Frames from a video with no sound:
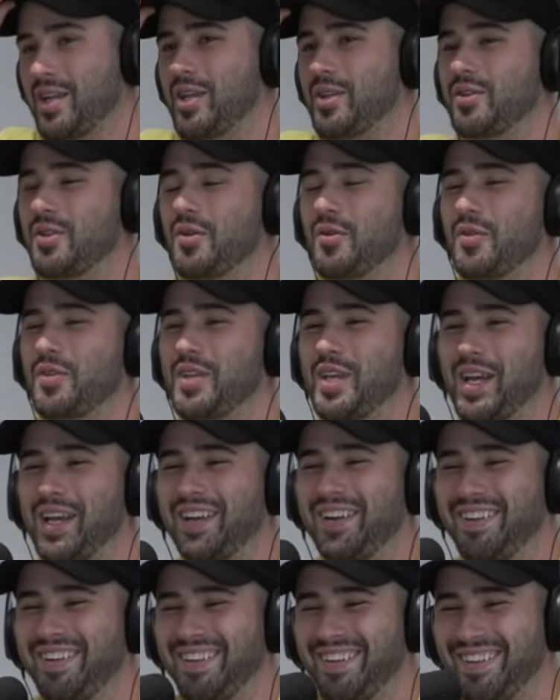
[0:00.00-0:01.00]
The, yeah.
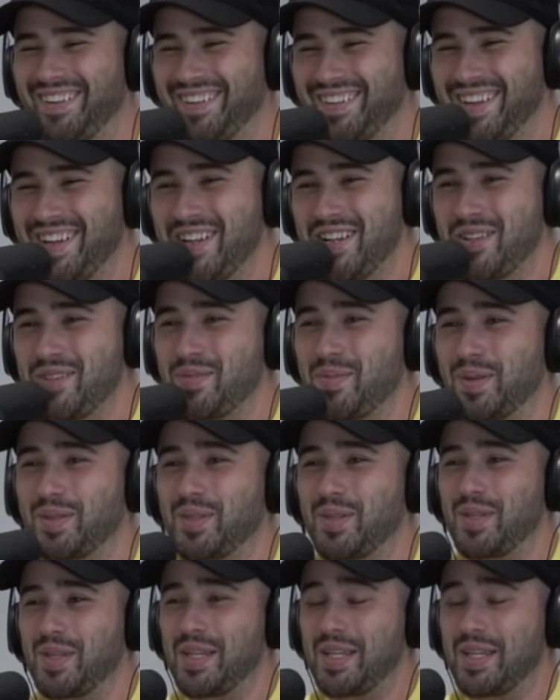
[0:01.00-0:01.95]
But the,